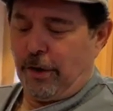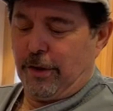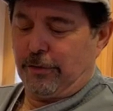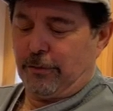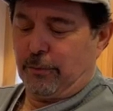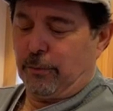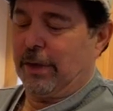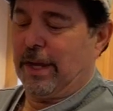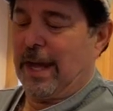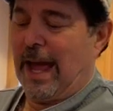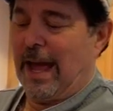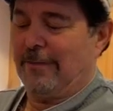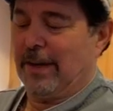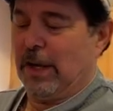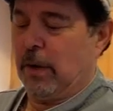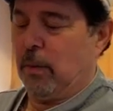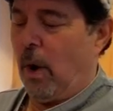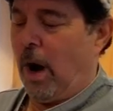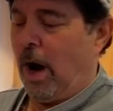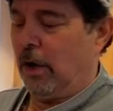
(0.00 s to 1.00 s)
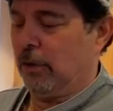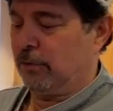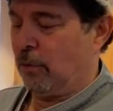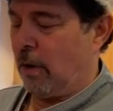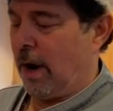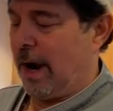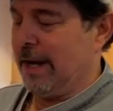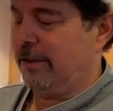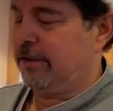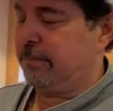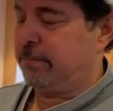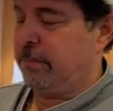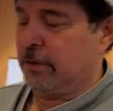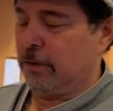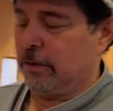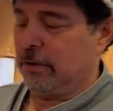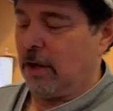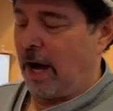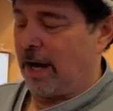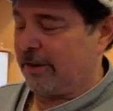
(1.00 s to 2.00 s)
Florida doesn't really have any wild
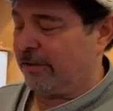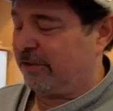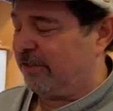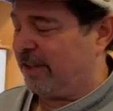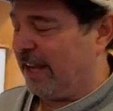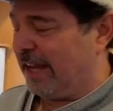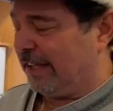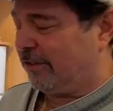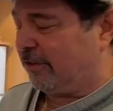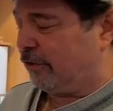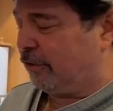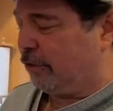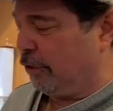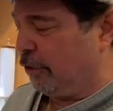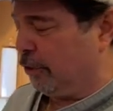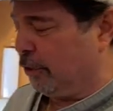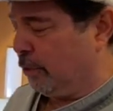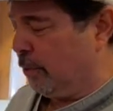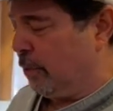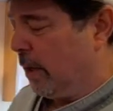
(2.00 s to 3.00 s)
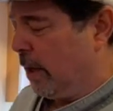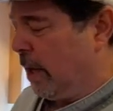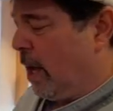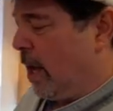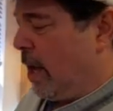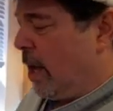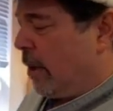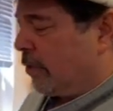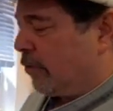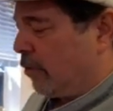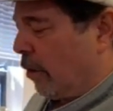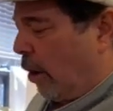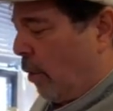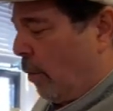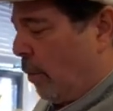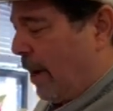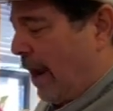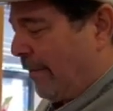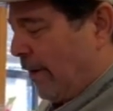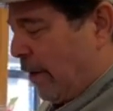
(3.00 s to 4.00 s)
rice, but a lot of states do.
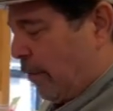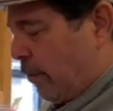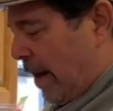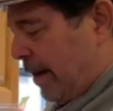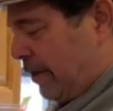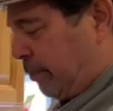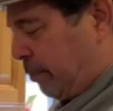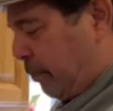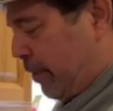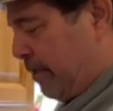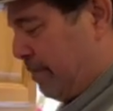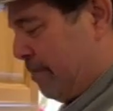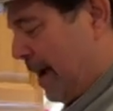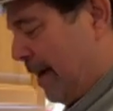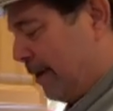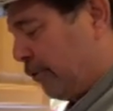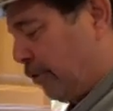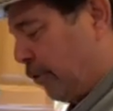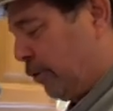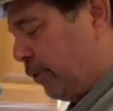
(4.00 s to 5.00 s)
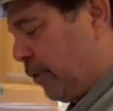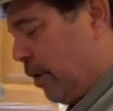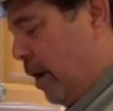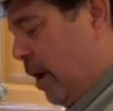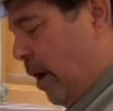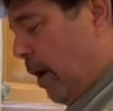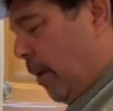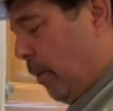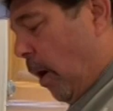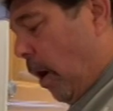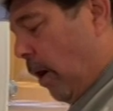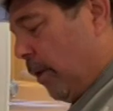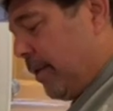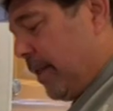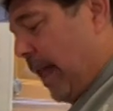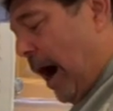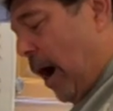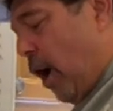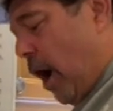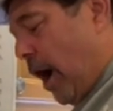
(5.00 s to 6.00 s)
So we have our rice pre-measured.
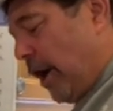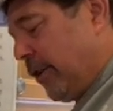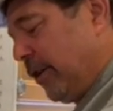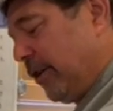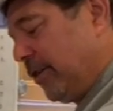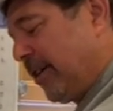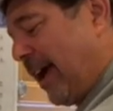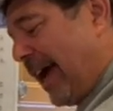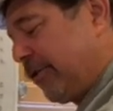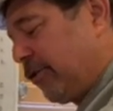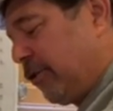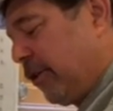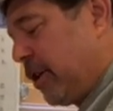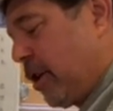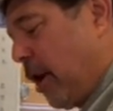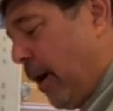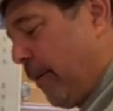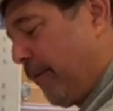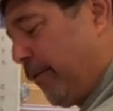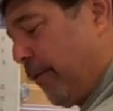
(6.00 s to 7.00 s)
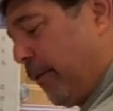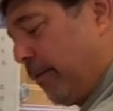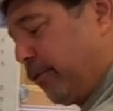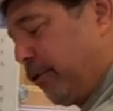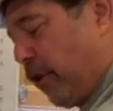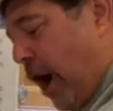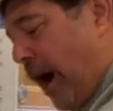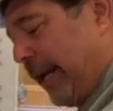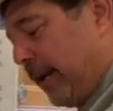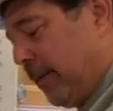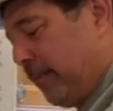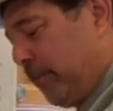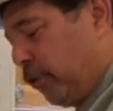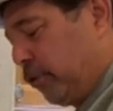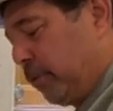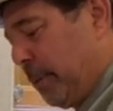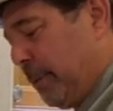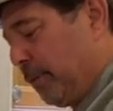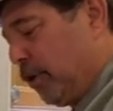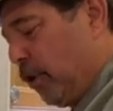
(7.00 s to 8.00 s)
Now, onions actually come from
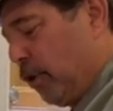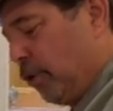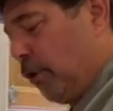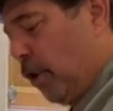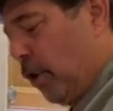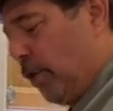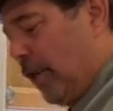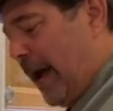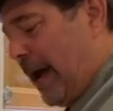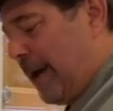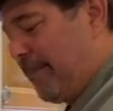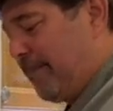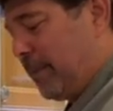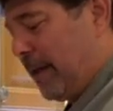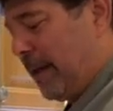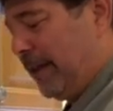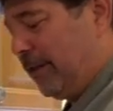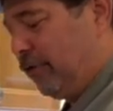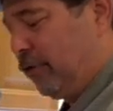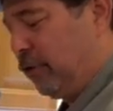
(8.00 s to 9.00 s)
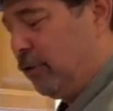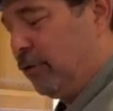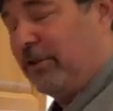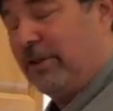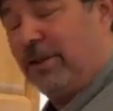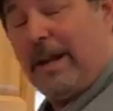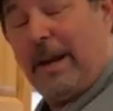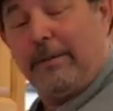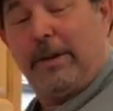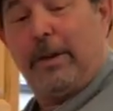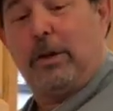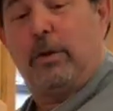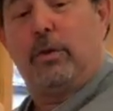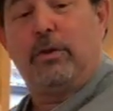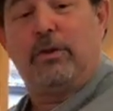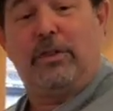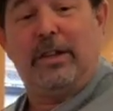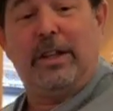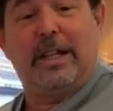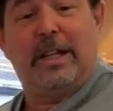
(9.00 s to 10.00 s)
China. Most people don't know that. It's used
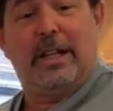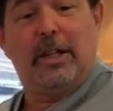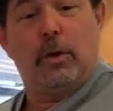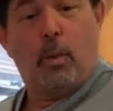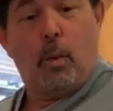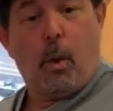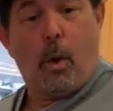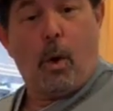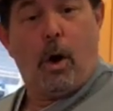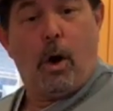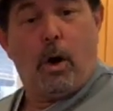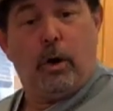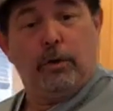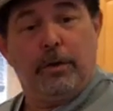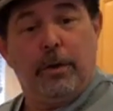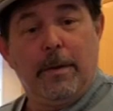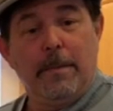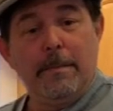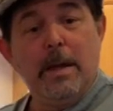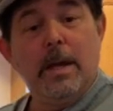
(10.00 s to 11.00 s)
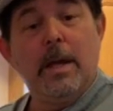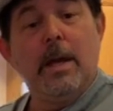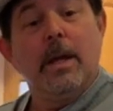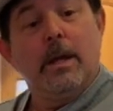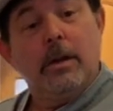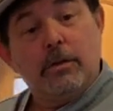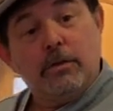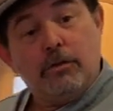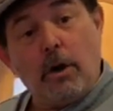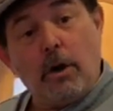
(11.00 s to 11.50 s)
in every cuisine in the world.